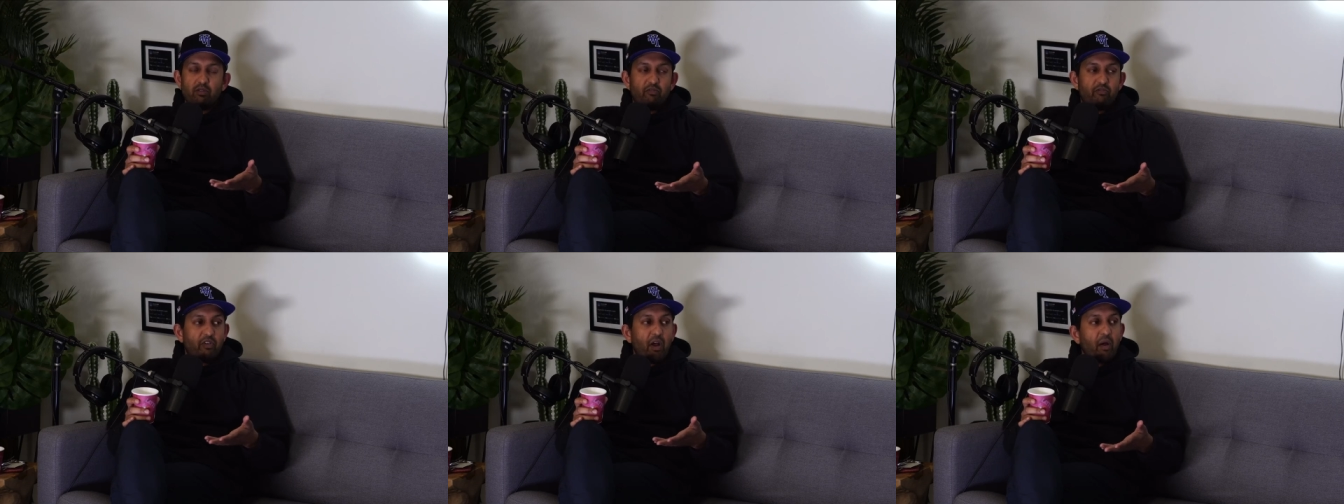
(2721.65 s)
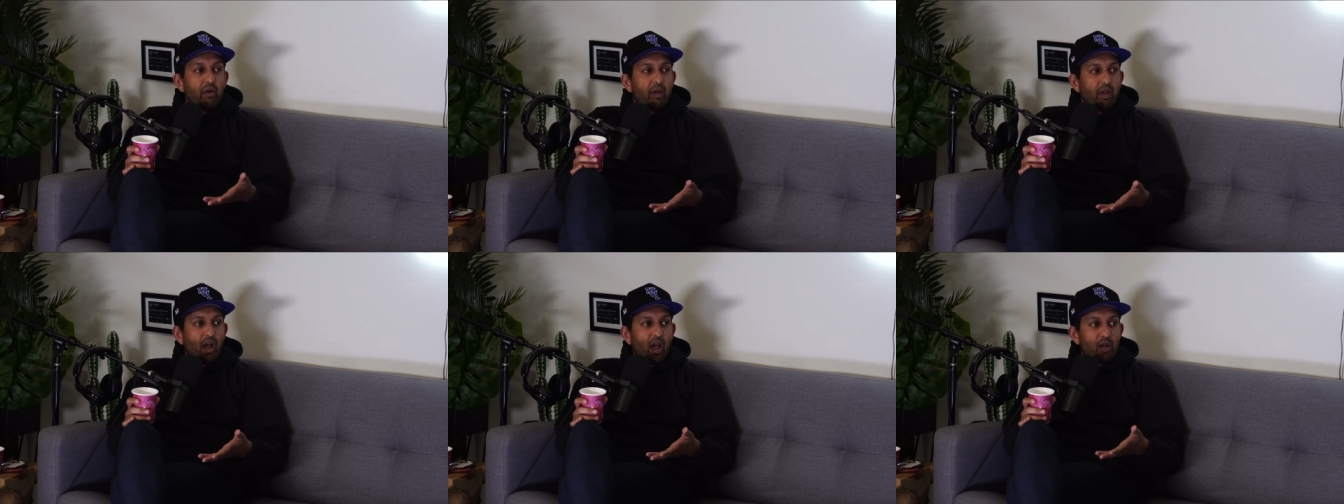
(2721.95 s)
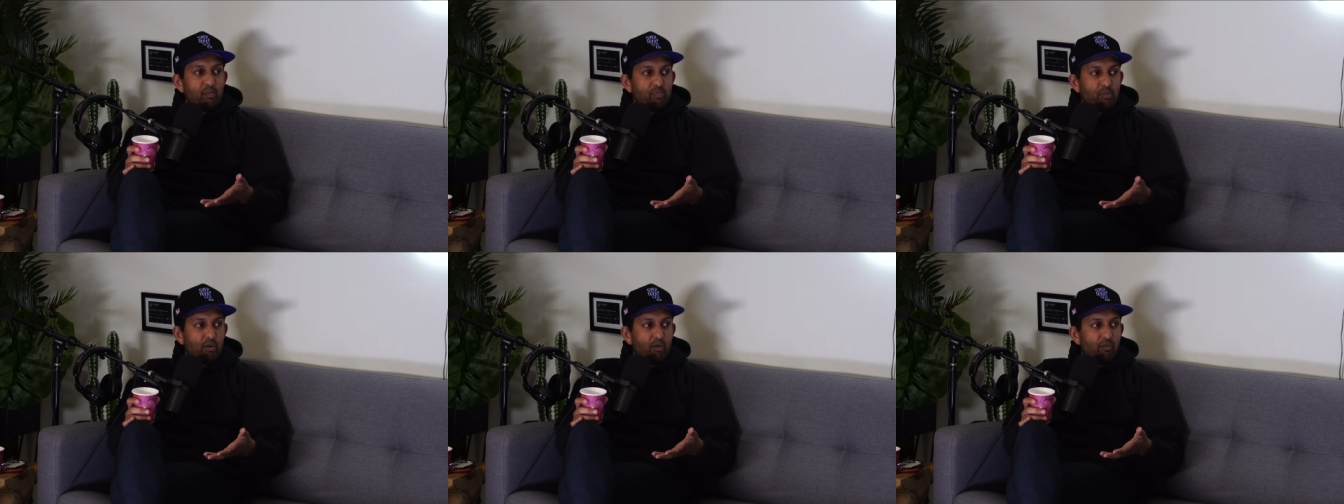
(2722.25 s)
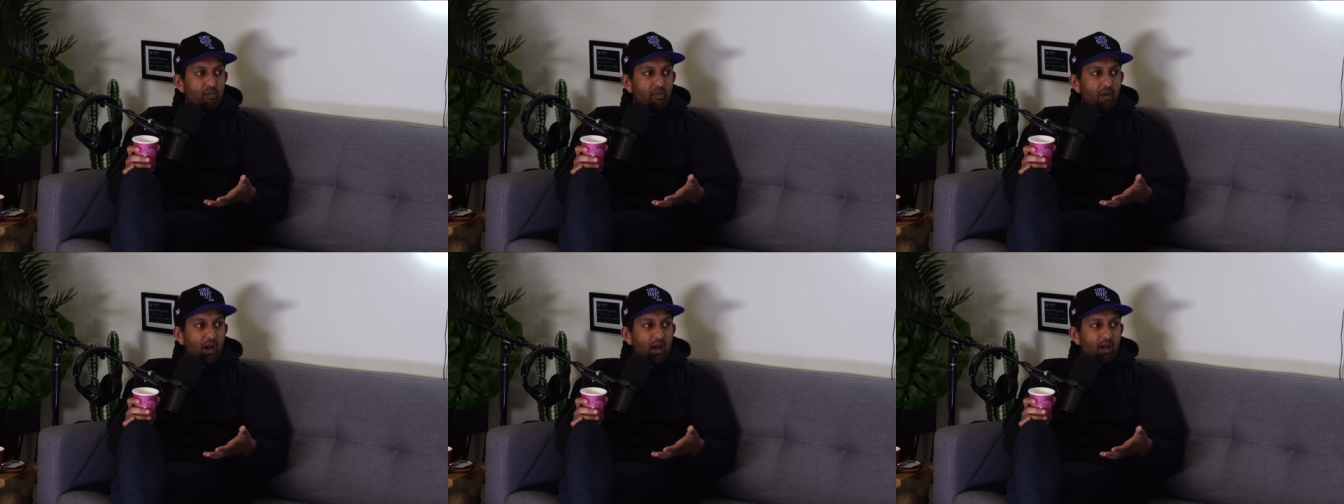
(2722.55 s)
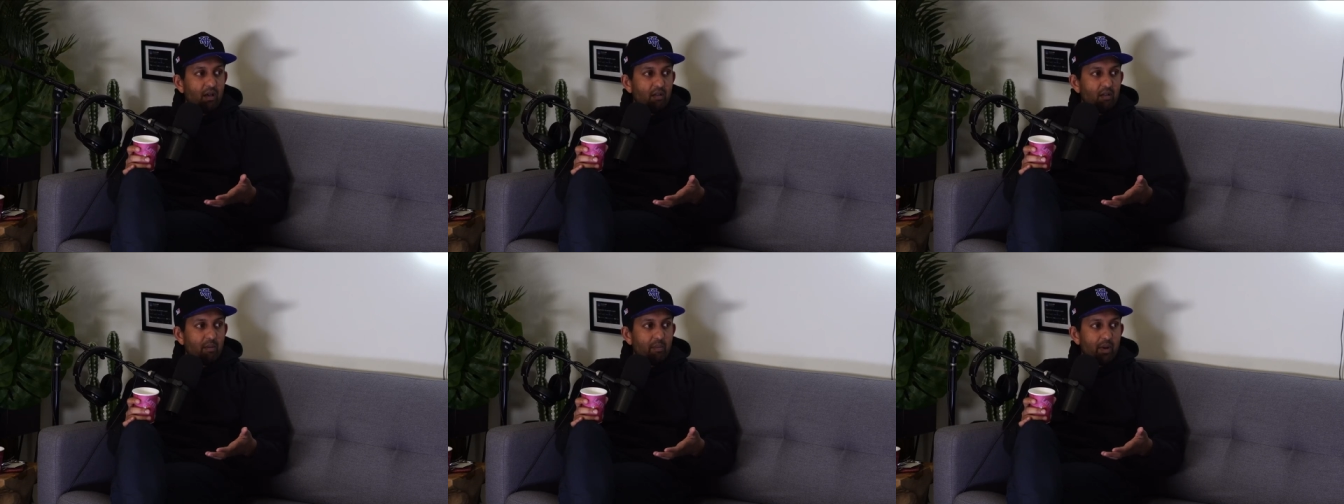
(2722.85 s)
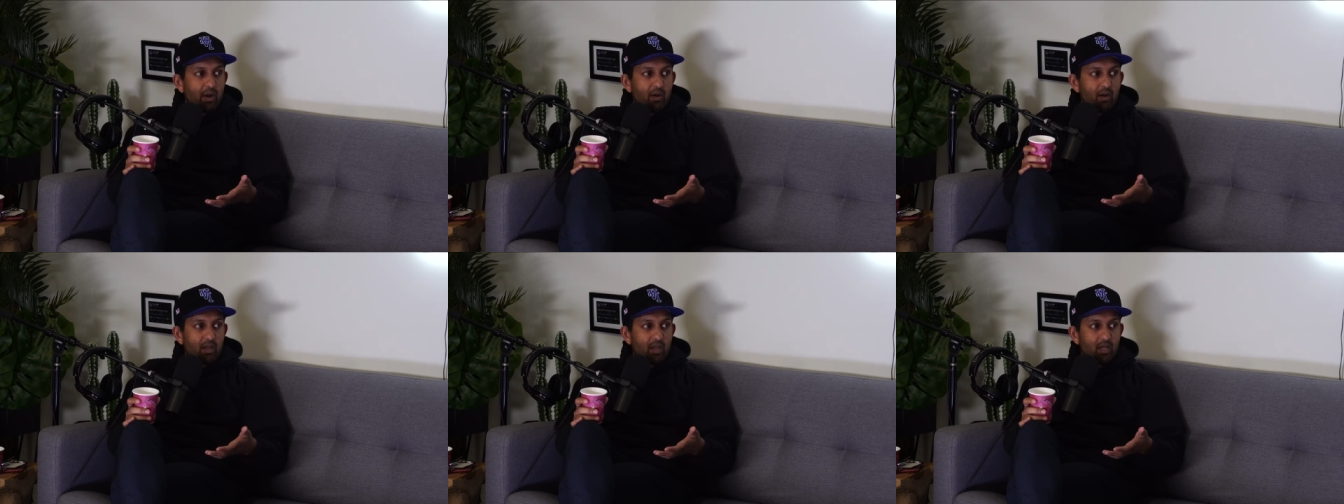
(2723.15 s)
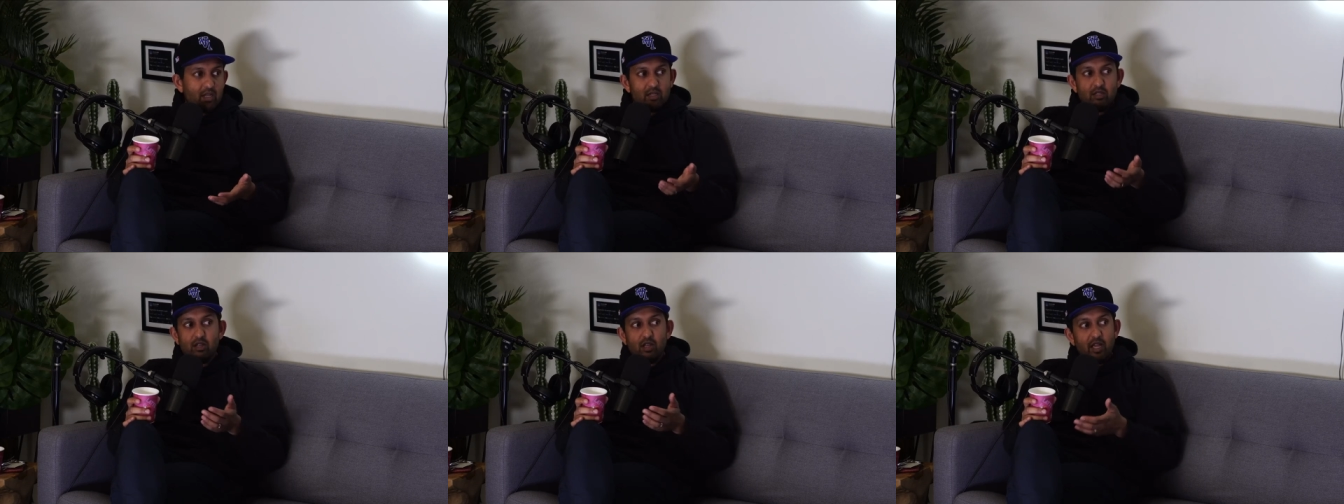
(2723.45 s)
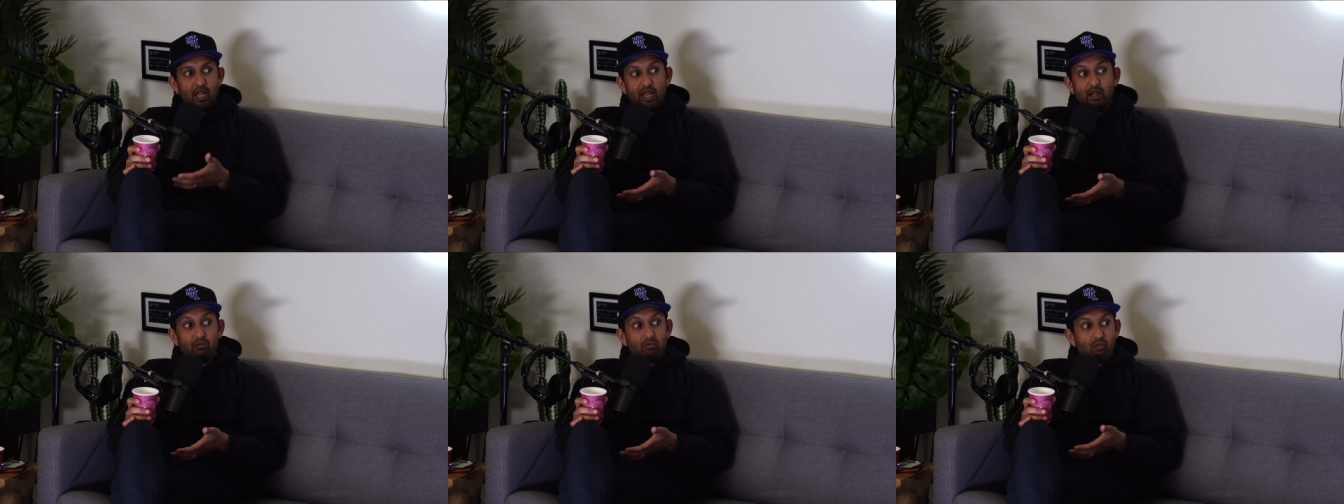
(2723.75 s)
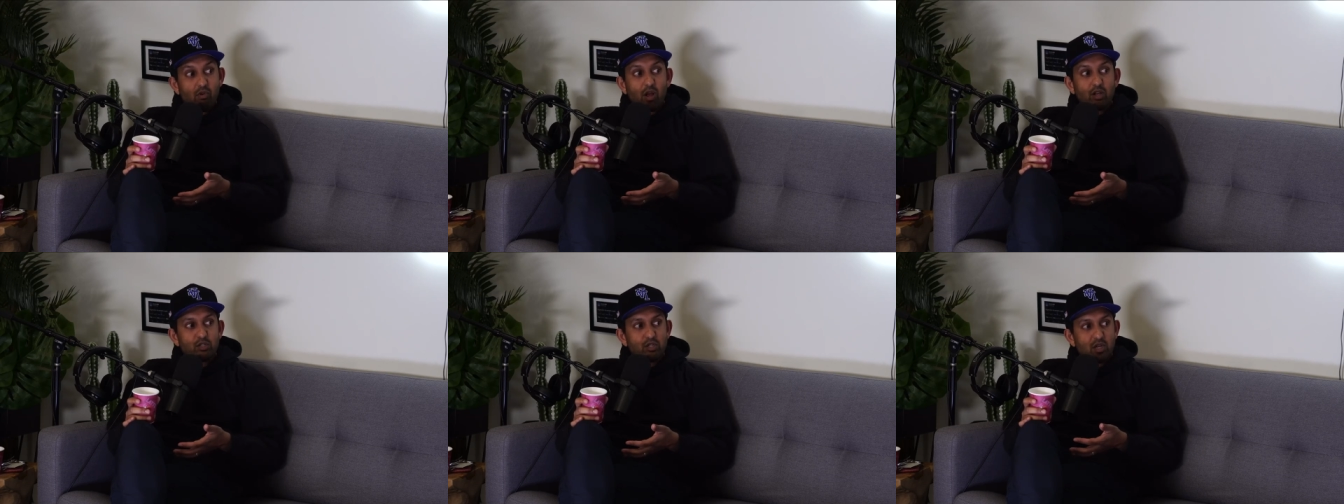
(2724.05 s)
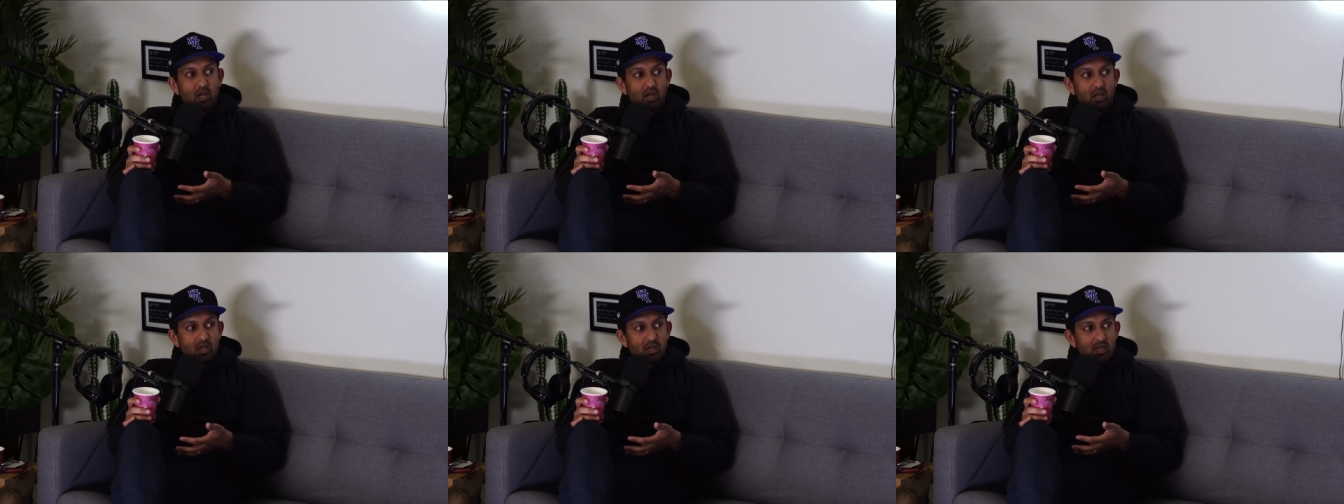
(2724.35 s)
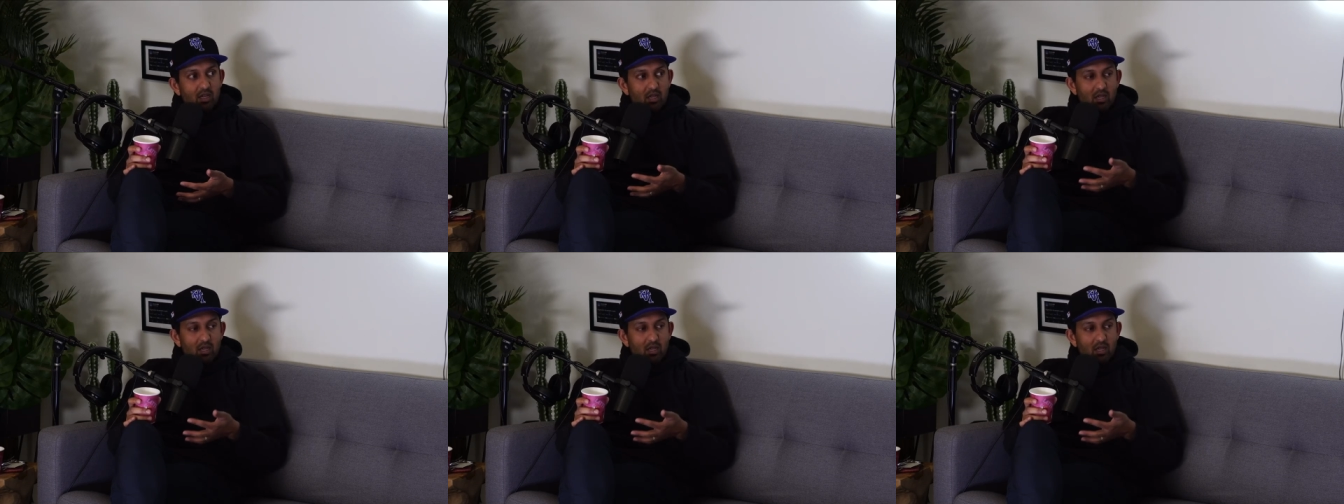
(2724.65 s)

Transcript: a very high profile American in Russia.